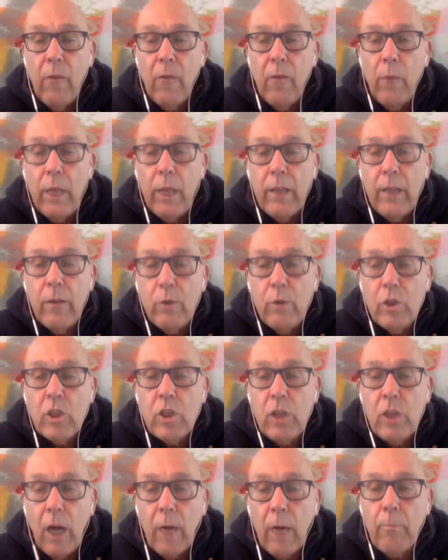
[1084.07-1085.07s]
When you
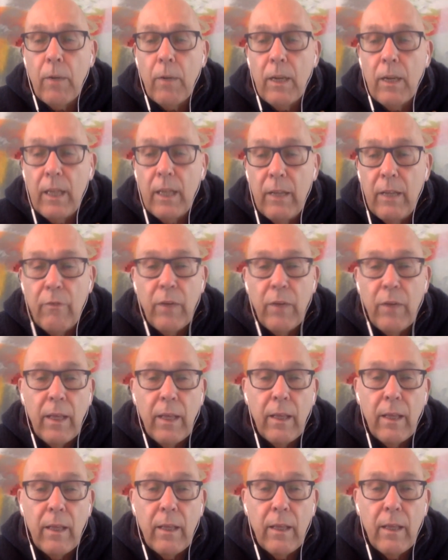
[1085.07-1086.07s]
start believing
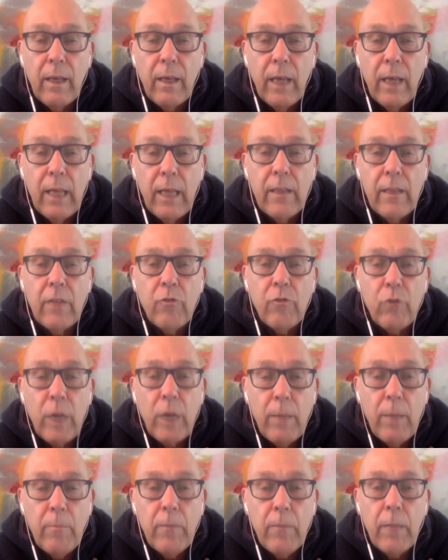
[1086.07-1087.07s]
in the
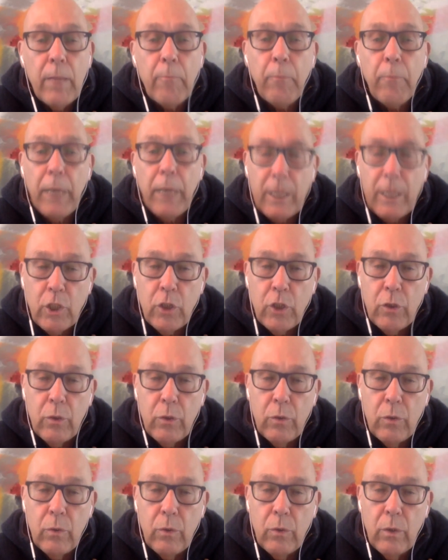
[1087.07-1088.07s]
dream that picked you,
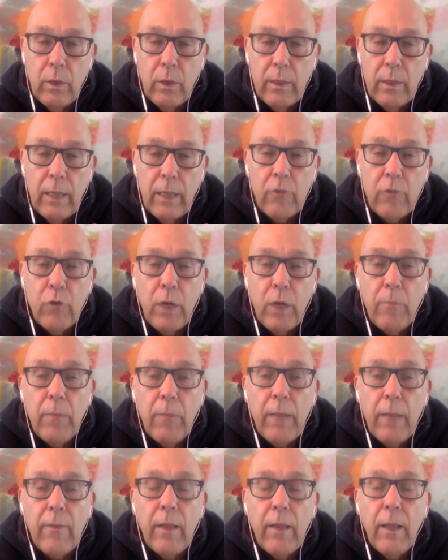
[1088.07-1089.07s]
the dream
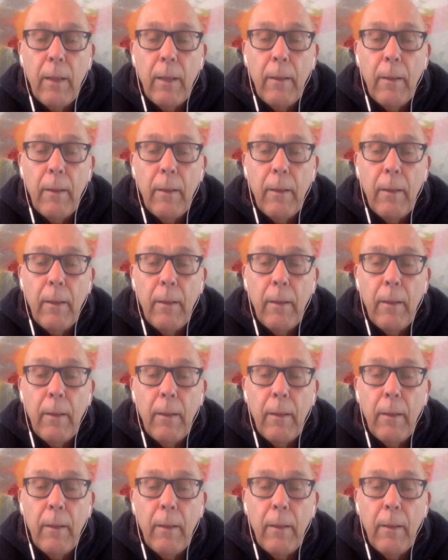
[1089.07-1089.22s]
that